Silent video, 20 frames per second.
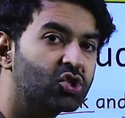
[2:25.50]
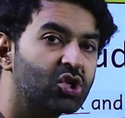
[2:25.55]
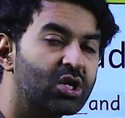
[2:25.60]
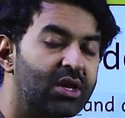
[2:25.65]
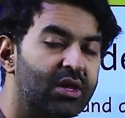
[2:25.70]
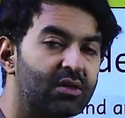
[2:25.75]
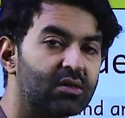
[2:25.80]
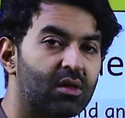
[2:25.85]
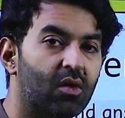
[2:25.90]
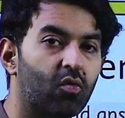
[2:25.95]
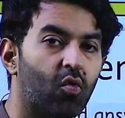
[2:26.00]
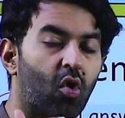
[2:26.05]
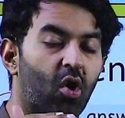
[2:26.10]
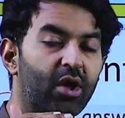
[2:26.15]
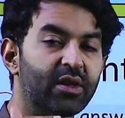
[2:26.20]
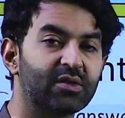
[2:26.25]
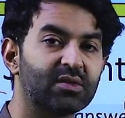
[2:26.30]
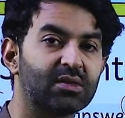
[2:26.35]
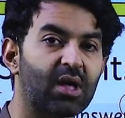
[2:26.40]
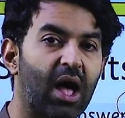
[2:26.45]
in the
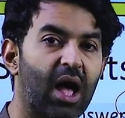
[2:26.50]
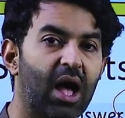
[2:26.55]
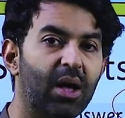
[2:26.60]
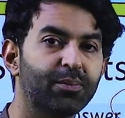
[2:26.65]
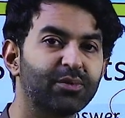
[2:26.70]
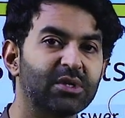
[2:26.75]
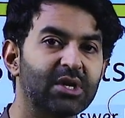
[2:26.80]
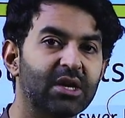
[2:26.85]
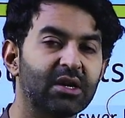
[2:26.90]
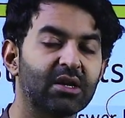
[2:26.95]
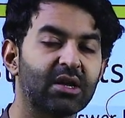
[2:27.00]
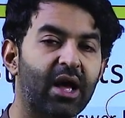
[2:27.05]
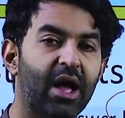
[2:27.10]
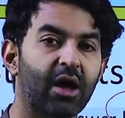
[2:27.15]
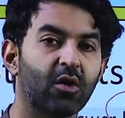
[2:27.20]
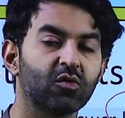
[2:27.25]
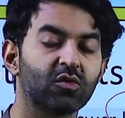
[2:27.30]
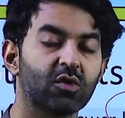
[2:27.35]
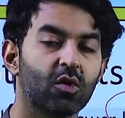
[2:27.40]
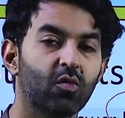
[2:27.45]
voice, the ups and
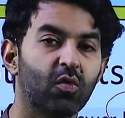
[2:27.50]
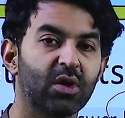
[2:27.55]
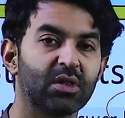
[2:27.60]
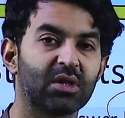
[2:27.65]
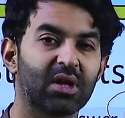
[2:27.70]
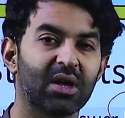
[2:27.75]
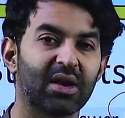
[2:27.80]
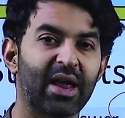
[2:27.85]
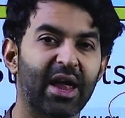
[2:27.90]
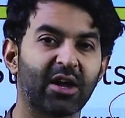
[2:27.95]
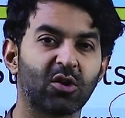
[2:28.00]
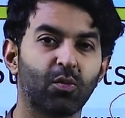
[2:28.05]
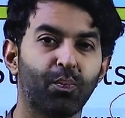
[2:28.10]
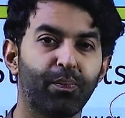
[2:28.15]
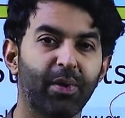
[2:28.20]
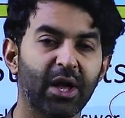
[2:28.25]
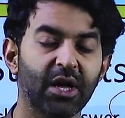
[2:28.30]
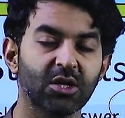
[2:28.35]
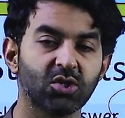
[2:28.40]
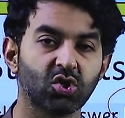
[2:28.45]
downs, with correct
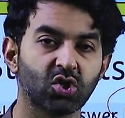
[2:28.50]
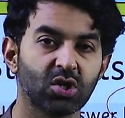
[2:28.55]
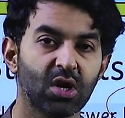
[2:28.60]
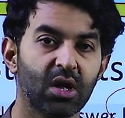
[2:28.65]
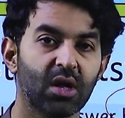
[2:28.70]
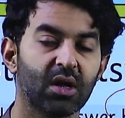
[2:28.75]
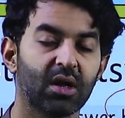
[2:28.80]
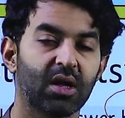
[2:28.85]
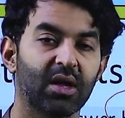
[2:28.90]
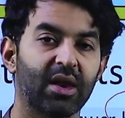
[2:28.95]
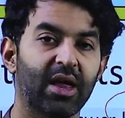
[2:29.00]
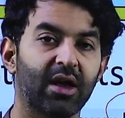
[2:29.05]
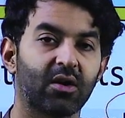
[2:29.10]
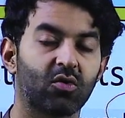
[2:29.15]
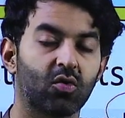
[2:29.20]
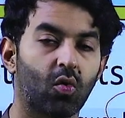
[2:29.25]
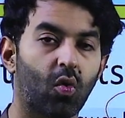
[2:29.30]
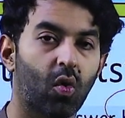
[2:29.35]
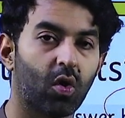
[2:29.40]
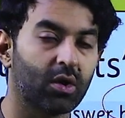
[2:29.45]
pitch, correct
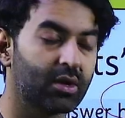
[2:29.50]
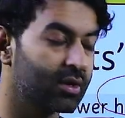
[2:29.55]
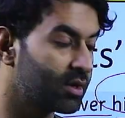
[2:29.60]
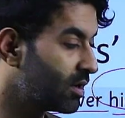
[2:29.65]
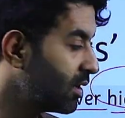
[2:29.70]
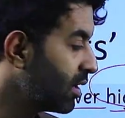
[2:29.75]
order,